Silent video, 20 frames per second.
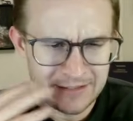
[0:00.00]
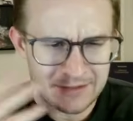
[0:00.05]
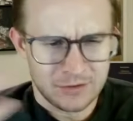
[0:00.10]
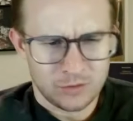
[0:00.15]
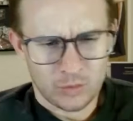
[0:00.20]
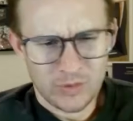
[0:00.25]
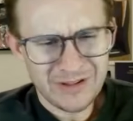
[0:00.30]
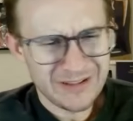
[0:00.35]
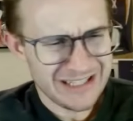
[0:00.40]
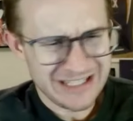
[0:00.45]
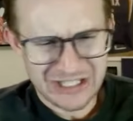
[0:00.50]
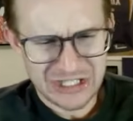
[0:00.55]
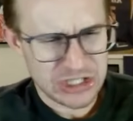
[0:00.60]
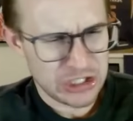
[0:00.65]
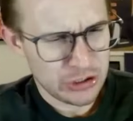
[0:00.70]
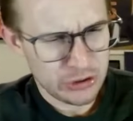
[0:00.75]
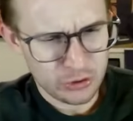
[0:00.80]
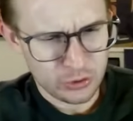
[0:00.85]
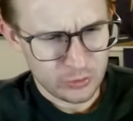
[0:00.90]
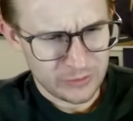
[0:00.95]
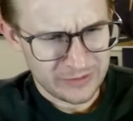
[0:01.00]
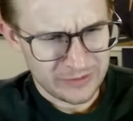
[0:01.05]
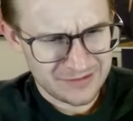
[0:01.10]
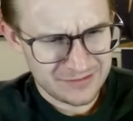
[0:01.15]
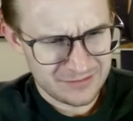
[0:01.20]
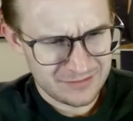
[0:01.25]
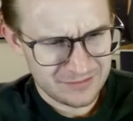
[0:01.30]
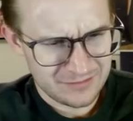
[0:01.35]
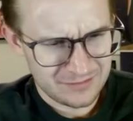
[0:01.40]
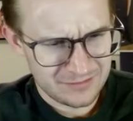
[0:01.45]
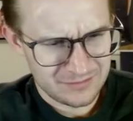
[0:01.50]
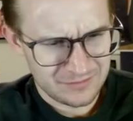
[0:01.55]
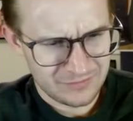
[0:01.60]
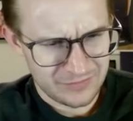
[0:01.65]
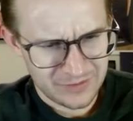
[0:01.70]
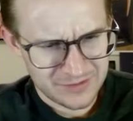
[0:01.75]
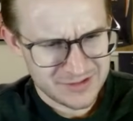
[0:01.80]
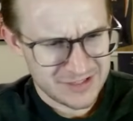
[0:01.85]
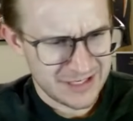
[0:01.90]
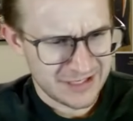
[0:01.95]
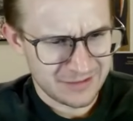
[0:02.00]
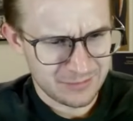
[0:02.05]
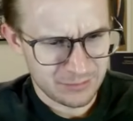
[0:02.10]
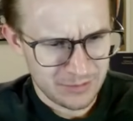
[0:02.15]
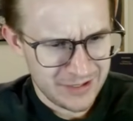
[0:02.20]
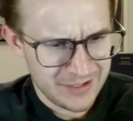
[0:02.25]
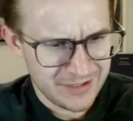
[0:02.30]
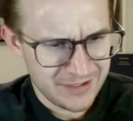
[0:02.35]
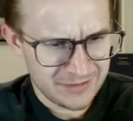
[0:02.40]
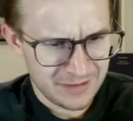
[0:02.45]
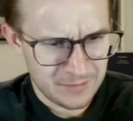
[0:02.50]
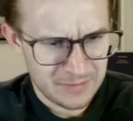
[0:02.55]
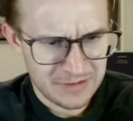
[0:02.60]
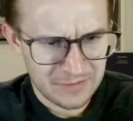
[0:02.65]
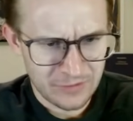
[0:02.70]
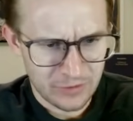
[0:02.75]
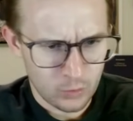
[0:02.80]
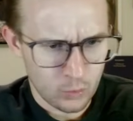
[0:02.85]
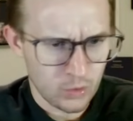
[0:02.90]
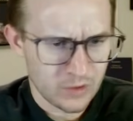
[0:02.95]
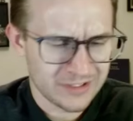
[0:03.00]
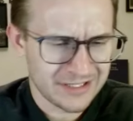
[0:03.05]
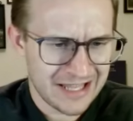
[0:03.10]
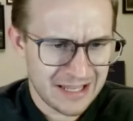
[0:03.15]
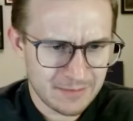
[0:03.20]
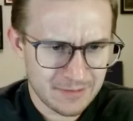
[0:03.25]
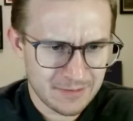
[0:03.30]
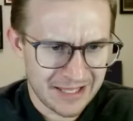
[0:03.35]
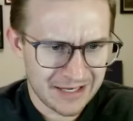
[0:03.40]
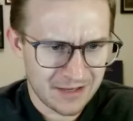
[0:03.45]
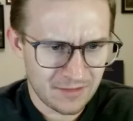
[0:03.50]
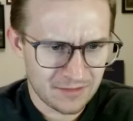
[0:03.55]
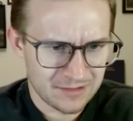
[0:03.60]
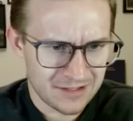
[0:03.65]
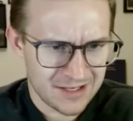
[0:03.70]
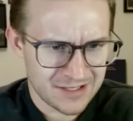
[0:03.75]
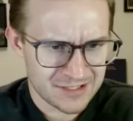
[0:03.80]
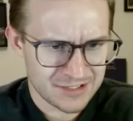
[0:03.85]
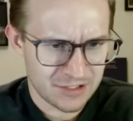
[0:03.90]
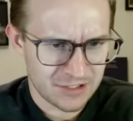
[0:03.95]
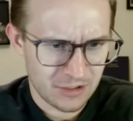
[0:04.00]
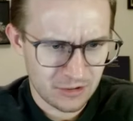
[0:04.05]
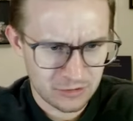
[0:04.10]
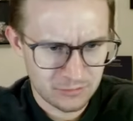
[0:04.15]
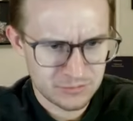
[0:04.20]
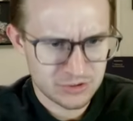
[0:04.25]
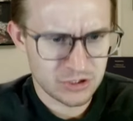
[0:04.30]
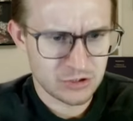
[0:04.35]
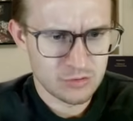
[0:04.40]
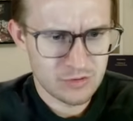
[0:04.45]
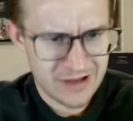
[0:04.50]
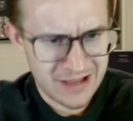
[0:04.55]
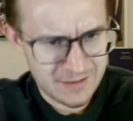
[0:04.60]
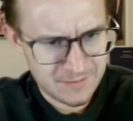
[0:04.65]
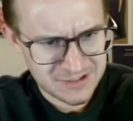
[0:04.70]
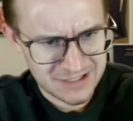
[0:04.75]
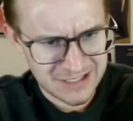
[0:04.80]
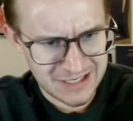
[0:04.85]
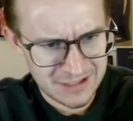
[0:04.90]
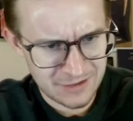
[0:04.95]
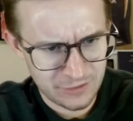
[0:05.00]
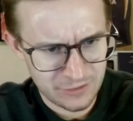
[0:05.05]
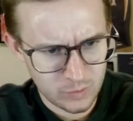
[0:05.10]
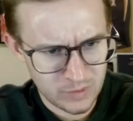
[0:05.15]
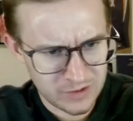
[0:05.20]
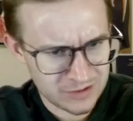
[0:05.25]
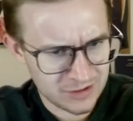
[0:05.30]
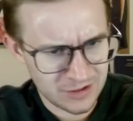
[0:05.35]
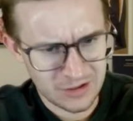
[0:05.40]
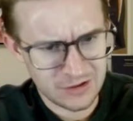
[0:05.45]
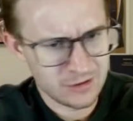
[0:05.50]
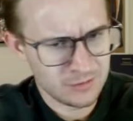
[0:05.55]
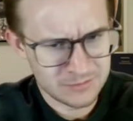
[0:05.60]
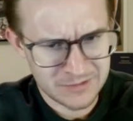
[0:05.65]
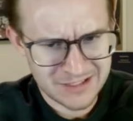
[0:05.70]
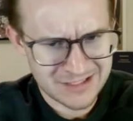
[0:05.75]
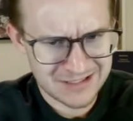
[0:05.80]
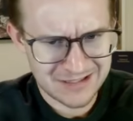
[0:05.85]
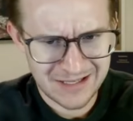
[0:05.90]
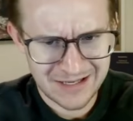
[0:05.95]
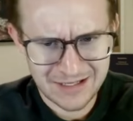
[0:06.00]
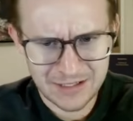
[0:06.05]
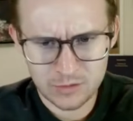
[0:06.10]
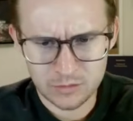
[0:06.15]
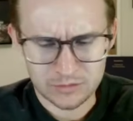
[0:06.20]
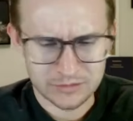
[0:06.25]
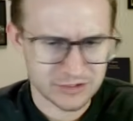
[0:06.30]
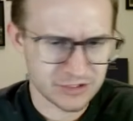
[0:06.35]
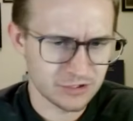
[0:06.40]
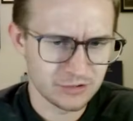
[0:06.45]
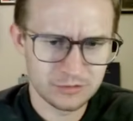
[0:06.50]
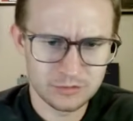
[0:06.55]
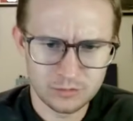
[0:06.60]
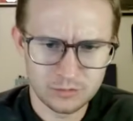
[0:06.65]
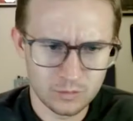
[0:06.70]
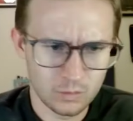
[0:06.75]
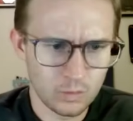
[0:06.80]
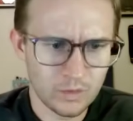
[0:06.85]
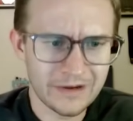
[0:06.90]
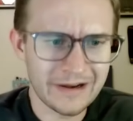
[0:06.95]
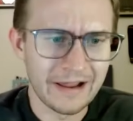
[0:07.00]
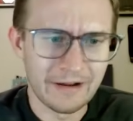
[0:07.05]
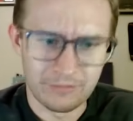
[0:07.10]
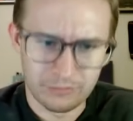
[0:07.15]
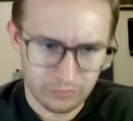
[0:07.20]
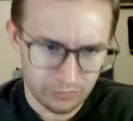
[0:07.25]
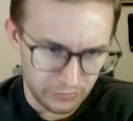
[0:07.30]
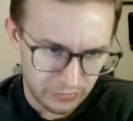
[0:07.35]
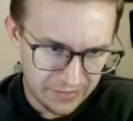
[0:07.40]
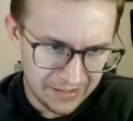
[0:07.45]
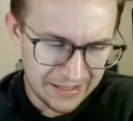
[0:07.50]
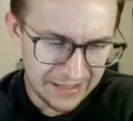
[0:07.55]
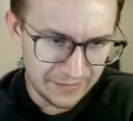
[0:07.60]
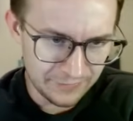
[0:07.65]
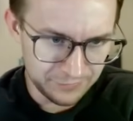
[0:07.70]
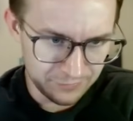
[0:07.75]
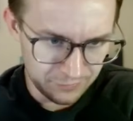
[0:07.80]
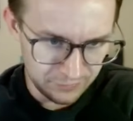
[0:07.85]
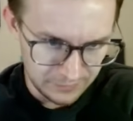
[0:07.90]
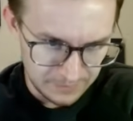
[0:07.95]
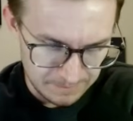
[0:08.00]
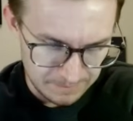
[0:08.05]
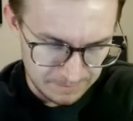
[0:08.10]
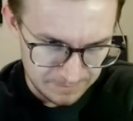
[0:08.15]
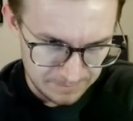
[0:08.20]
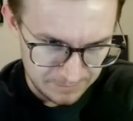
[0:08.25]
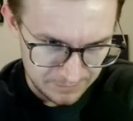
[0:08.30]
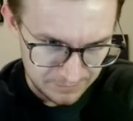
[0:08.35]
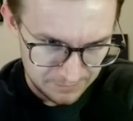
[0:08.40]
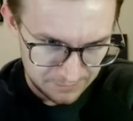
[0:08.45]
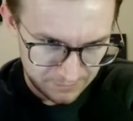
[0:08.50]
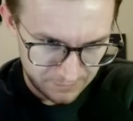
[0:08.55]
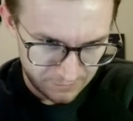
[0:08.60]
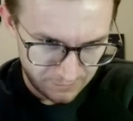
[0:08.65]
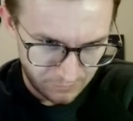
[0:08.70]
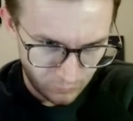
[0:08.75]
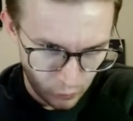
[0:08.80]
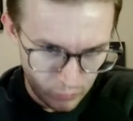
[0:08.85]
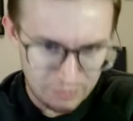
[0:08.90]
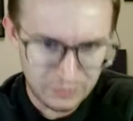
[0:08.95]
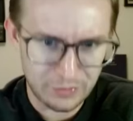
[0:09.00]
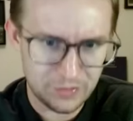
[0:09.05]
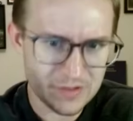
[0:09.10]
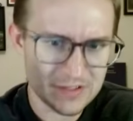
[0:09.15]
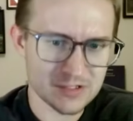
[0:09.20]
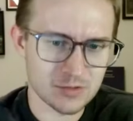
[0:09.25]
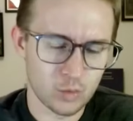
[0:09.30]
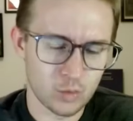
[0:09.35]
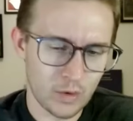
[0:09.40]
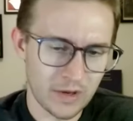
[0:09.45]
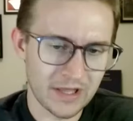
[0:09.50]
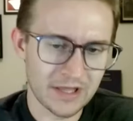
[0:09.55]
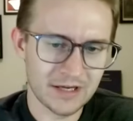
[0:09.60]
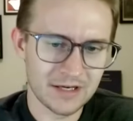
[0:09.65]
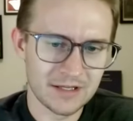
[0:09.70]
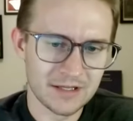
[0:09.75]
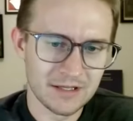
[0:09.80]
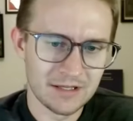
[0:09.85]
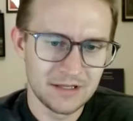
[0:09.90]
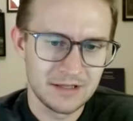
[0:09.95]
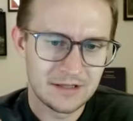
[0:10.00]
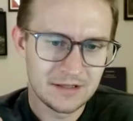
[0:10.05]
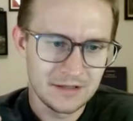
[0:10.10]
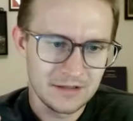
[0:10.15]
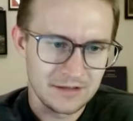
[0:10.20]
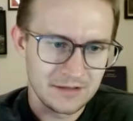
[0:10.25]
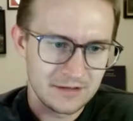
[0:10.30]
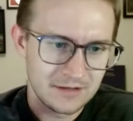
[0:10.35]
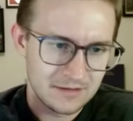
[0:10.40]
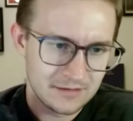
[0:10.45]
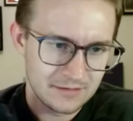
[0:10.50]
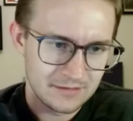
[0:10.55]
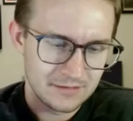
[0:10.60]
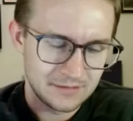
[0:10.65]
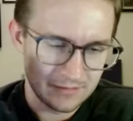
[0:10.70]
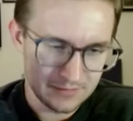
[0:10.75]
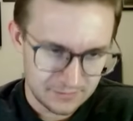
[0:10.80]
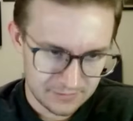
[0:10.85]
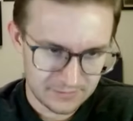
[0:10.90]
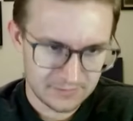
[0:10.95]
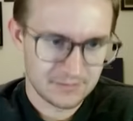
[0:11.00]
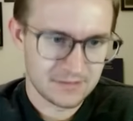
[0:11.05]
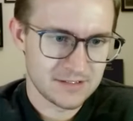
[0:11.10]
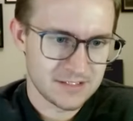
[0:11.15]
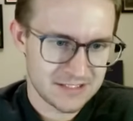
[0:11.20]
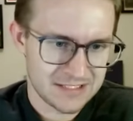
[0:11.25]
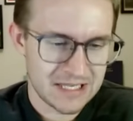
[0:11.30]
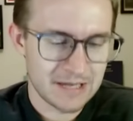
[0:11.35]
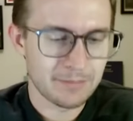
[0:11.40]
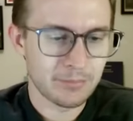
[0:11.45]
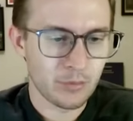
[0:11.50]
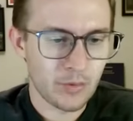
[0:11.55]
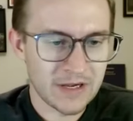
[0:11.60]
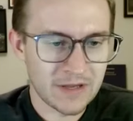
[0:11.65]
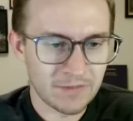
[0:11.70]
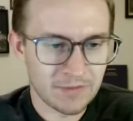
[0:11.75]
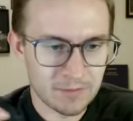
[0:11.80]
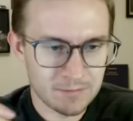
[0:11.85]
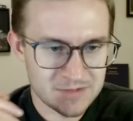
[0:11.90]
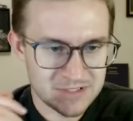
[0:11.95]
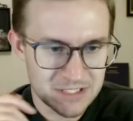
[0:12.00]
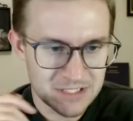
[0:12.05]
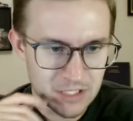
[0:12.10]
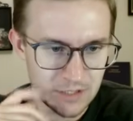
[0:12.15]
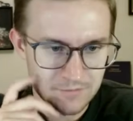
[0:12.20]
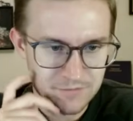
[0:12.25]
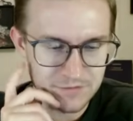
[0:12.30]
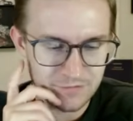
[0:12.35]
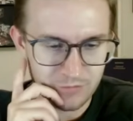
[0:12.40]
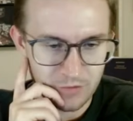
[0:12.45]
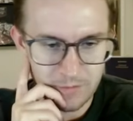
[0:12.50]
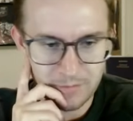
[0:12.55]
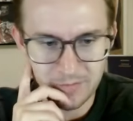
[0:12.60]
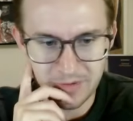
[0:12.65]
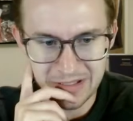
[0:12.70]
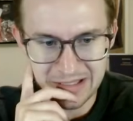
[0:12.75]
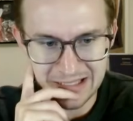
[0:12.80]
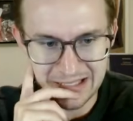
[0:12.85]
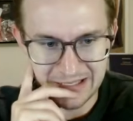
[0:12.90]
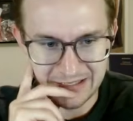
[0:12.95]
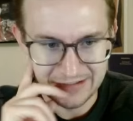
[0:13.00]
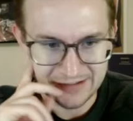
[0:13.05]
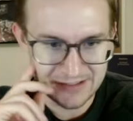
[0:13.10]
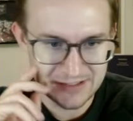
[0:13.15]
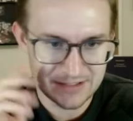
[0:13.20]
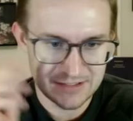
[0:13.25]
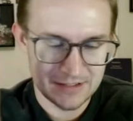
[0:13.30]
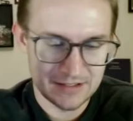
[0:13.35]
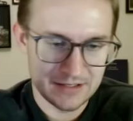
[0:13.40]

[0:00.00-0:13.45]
Really 2, it feels like, right? I mean, they're 1 game ahead in the loss column, 2 games ahead in the win column. Doesn't that equal 2? Whatever. They have, with this win, separated themselves from the Kings.